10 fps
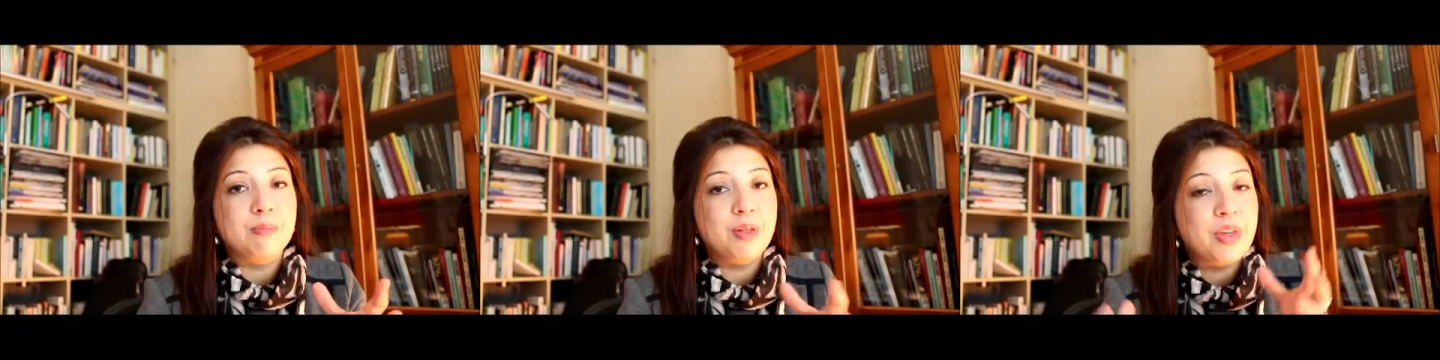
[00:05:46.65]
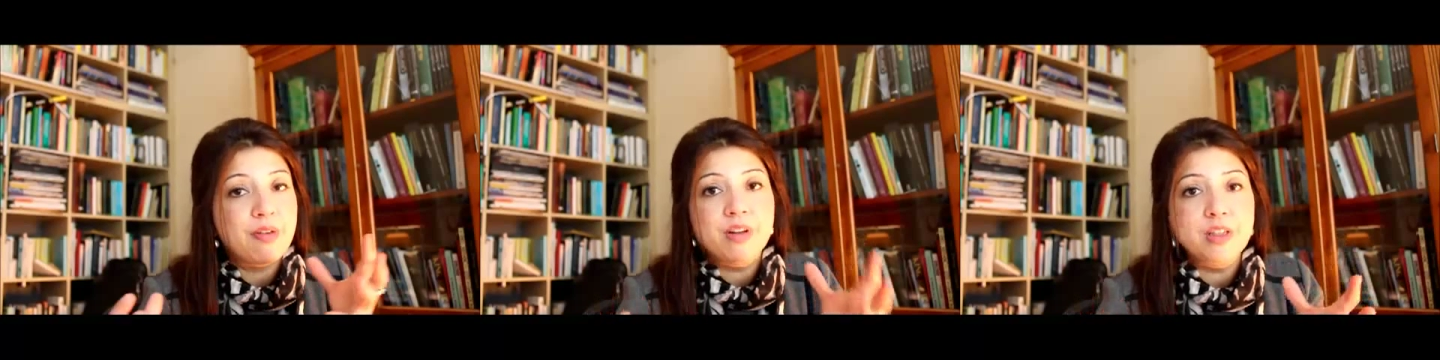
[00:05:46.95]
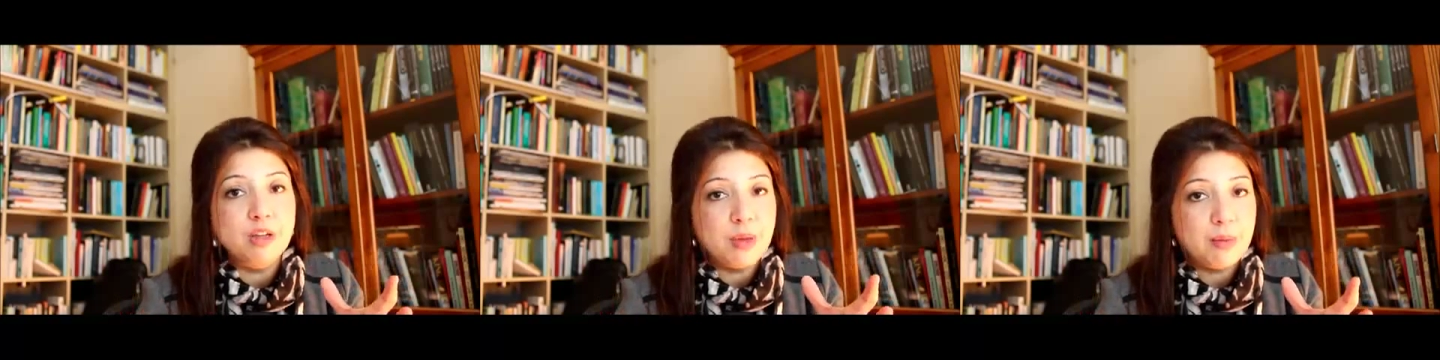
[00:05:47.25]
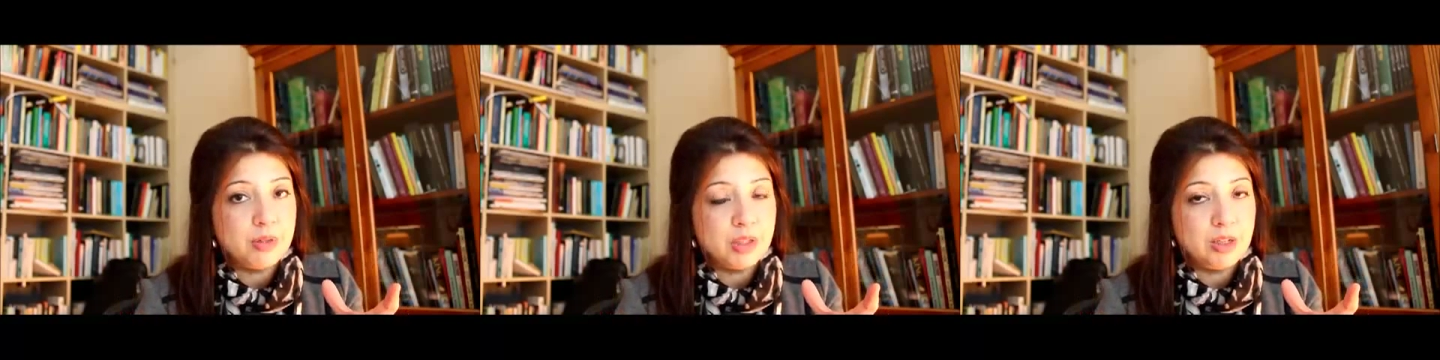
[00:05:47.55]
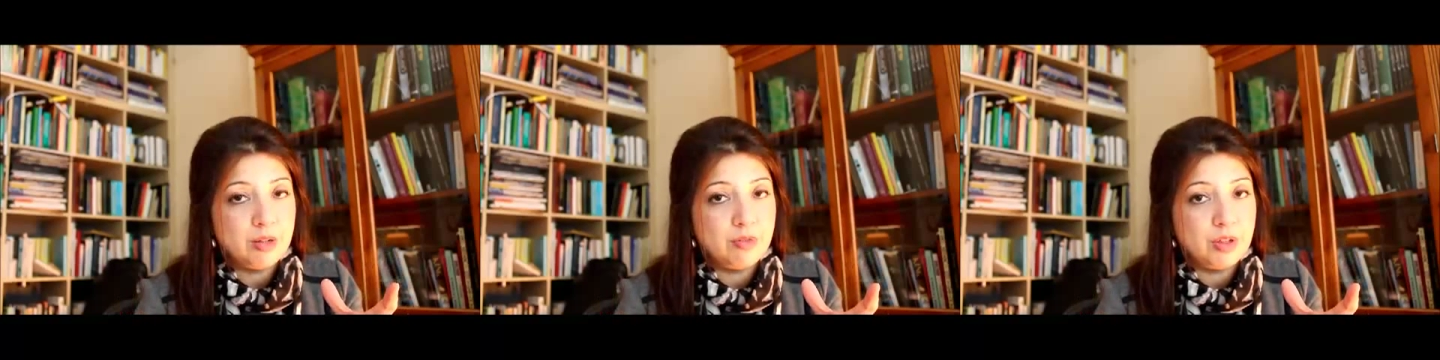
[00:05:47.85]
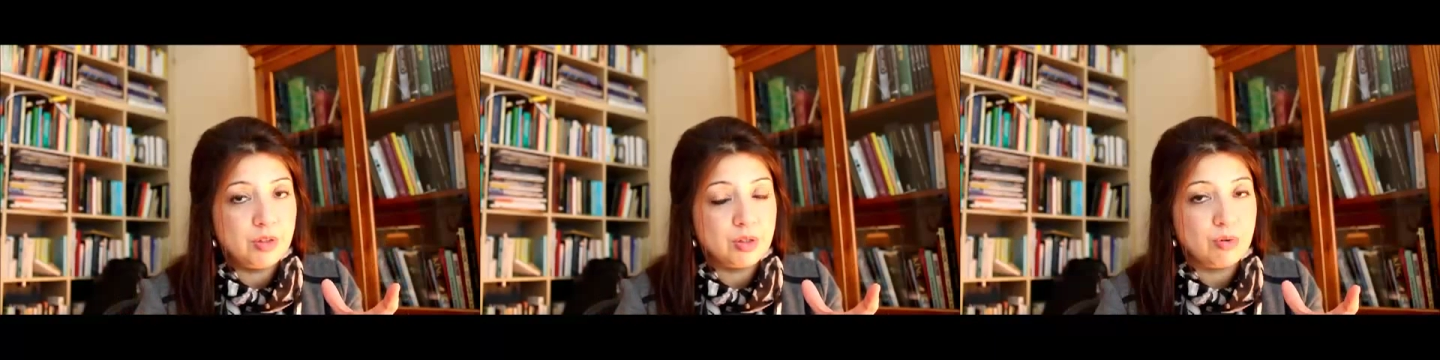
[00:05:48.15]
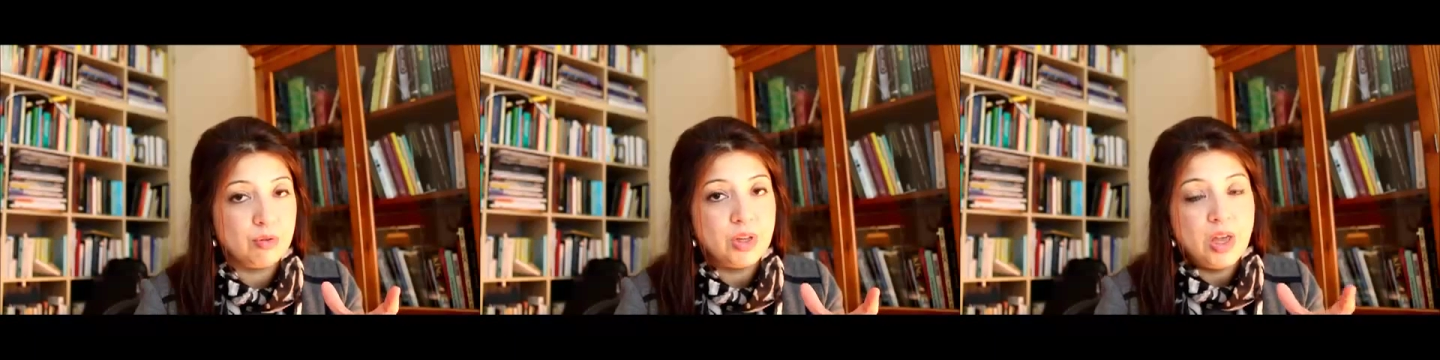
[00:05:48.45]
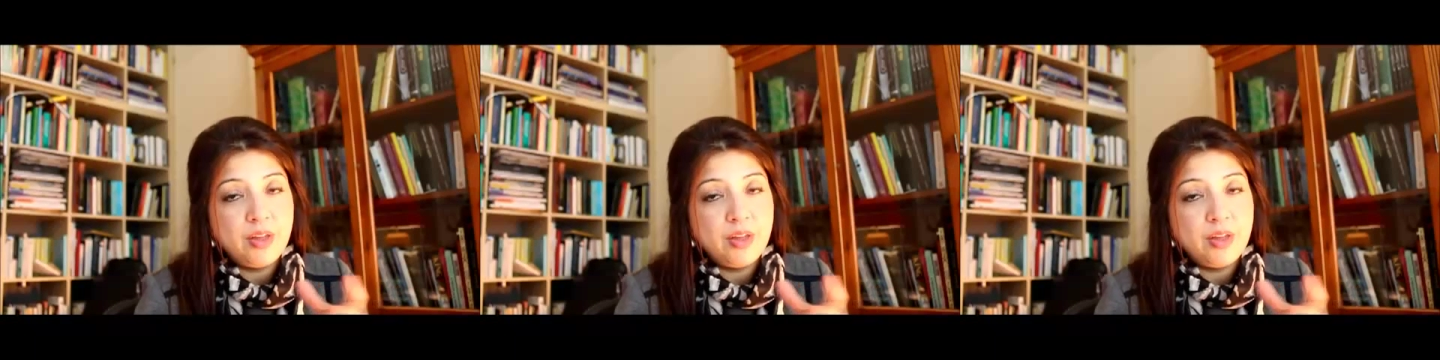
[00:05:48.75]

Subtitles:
but there is no payment in lieu of notice clause,